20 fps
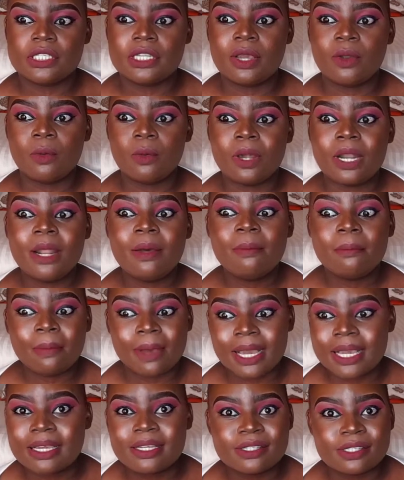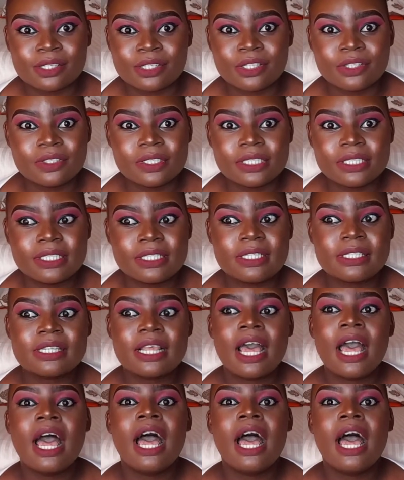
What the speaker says: Like, what are my insecurities?